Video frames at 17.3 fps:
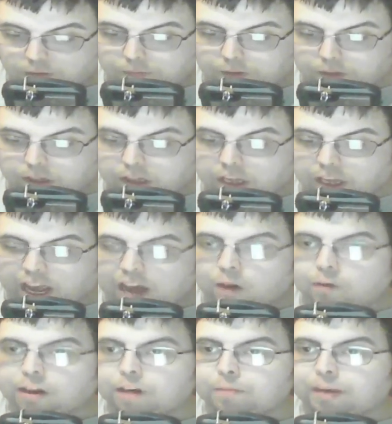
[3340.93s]
the
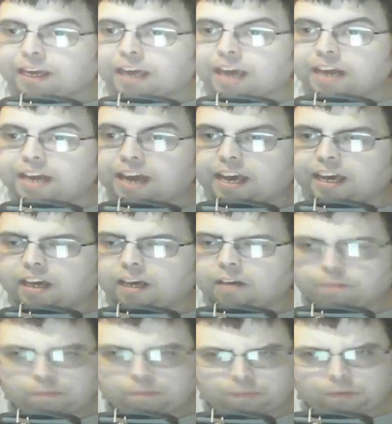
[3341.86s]
downer beginning.
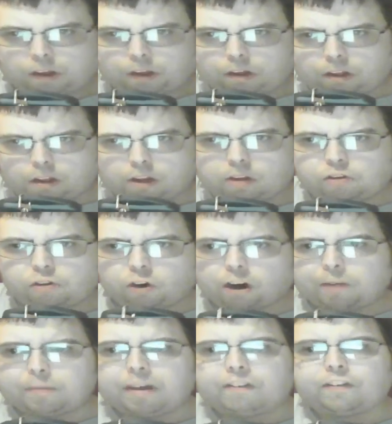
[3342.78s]
So
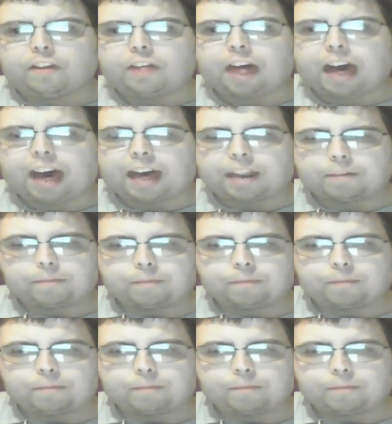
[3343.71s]
join me for that